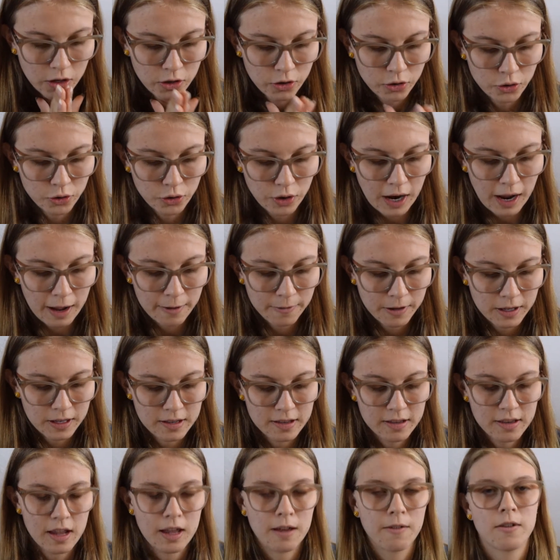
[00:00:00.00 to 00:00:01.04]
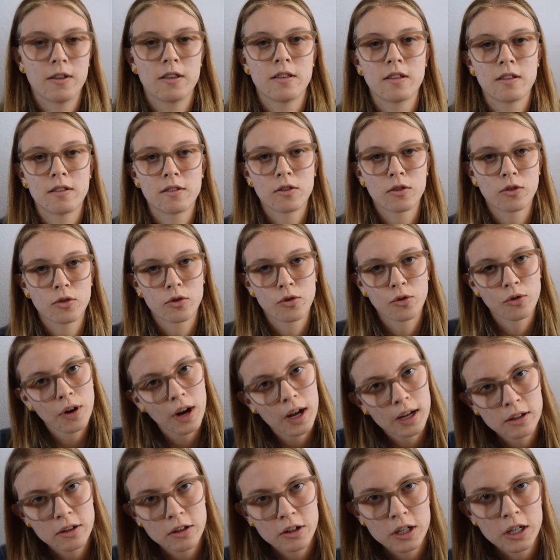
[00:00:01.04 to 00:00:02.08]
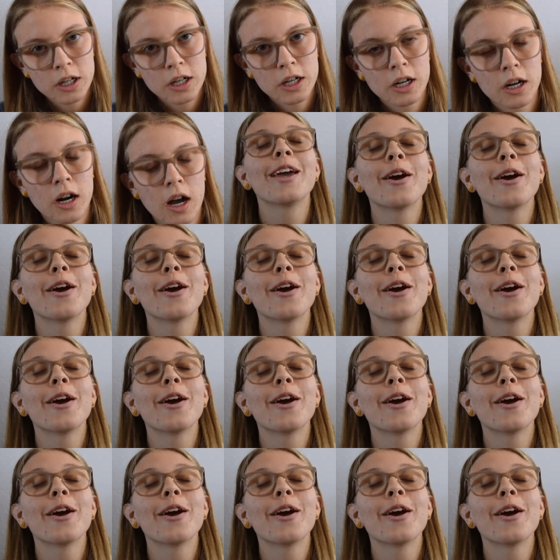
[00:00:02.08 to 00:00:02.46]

Travis Davis is the director.